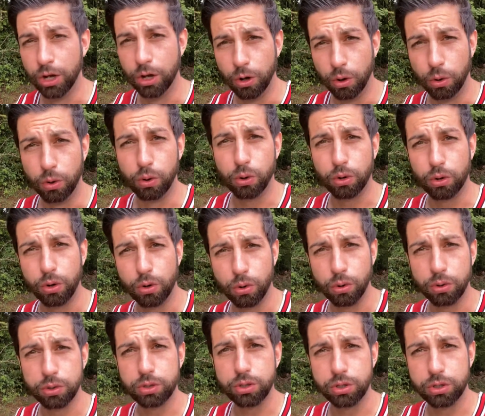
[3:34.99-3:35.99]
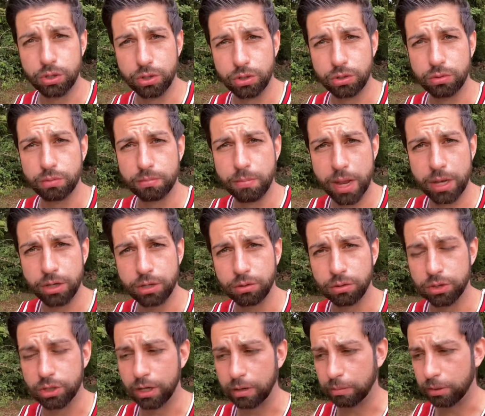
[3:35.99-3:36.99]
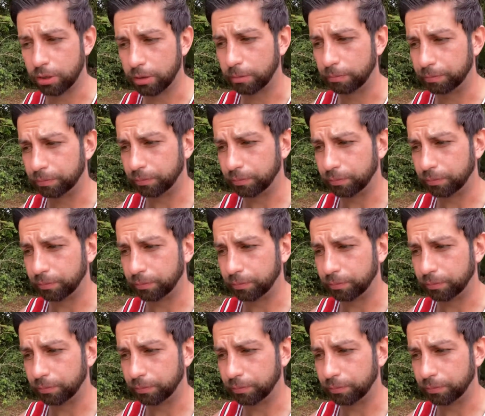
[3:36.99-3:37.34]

or courses and mentorships.